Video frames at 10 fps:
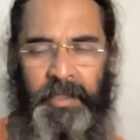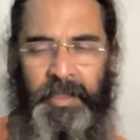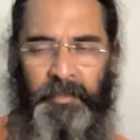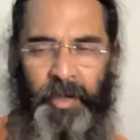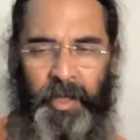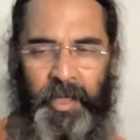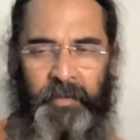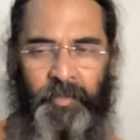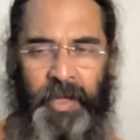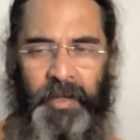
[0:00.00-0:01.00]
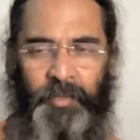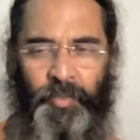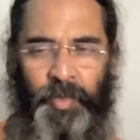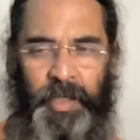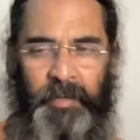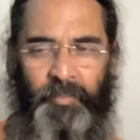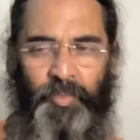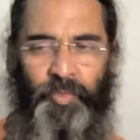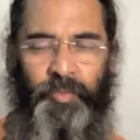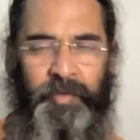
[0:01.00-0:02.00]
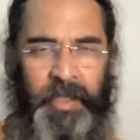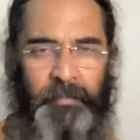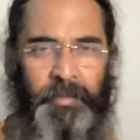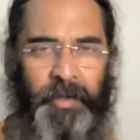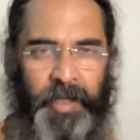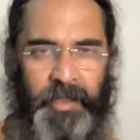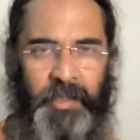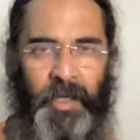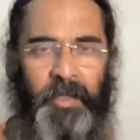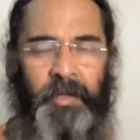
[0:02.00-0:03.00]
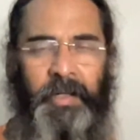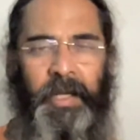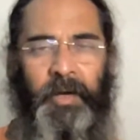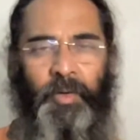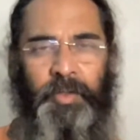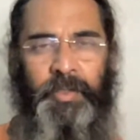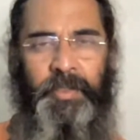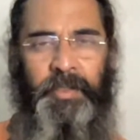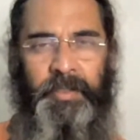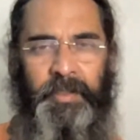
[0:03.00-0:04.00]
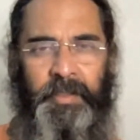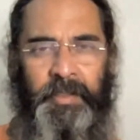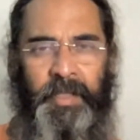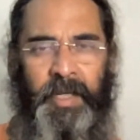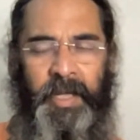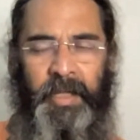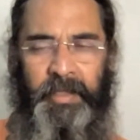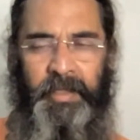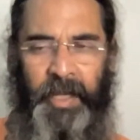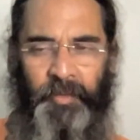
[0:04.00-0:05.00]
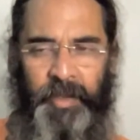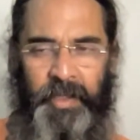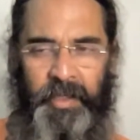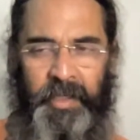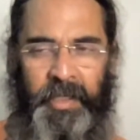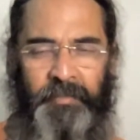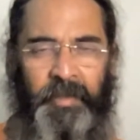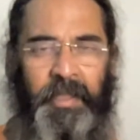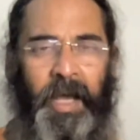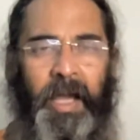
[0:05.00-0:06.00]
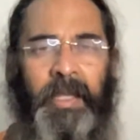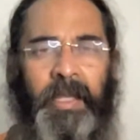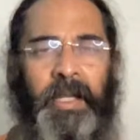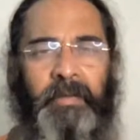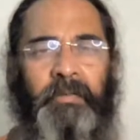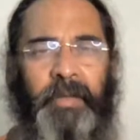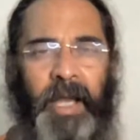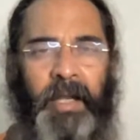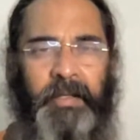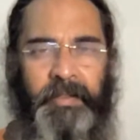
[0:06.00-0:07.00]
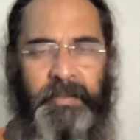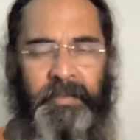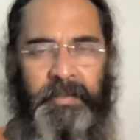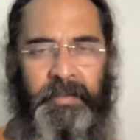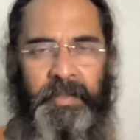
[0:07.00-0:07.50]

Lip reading: Similarly, when we move deeper and subtler in our consciousness, then we connect with higher level realities.